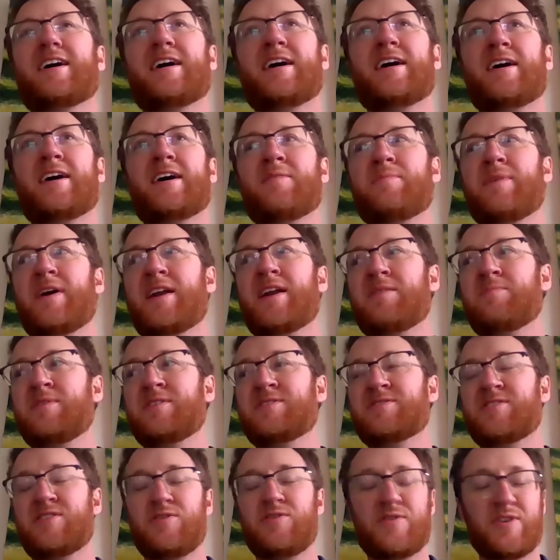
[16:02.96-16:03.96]
and it
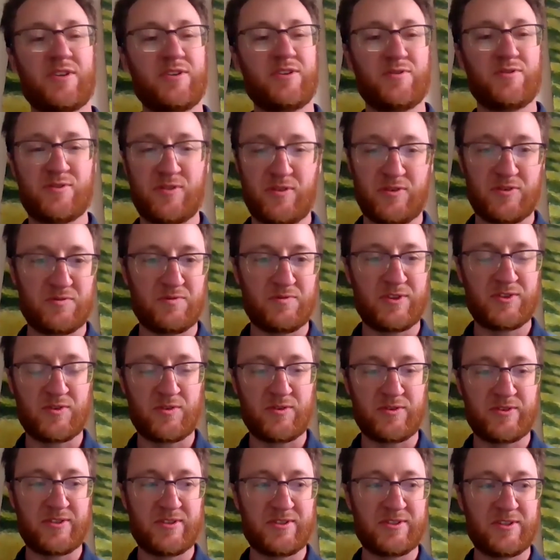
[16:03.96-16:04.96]
means that you can use those
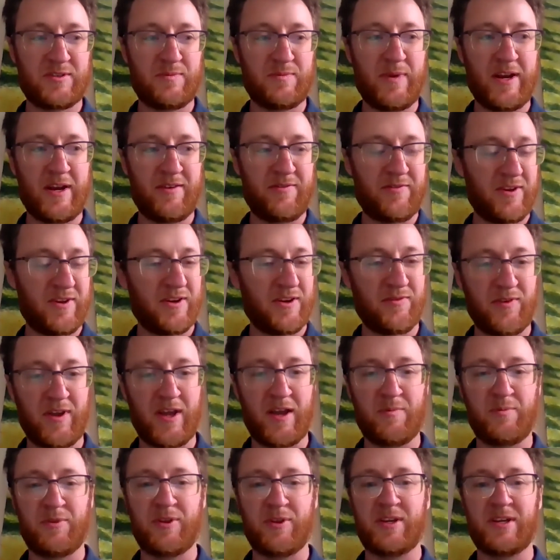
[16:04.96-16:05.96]
resources to benefit your
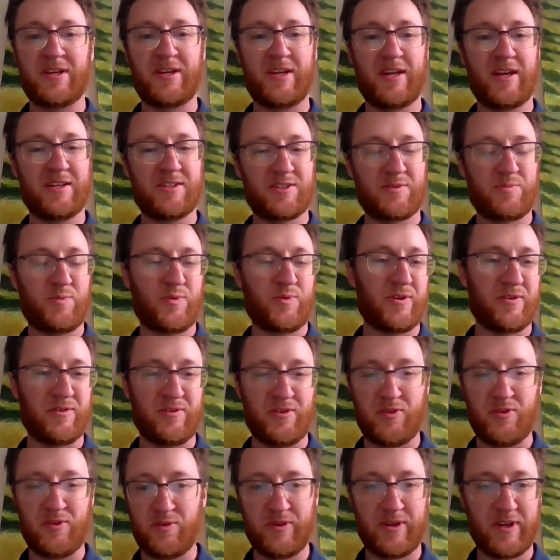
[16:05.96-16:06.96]
family and support
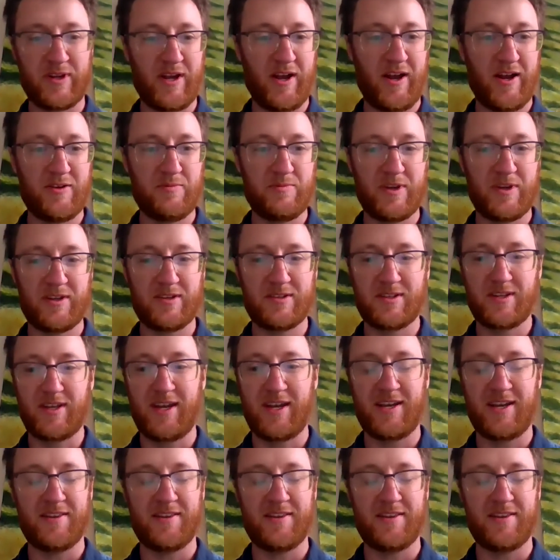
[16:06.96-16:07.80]
your local economy.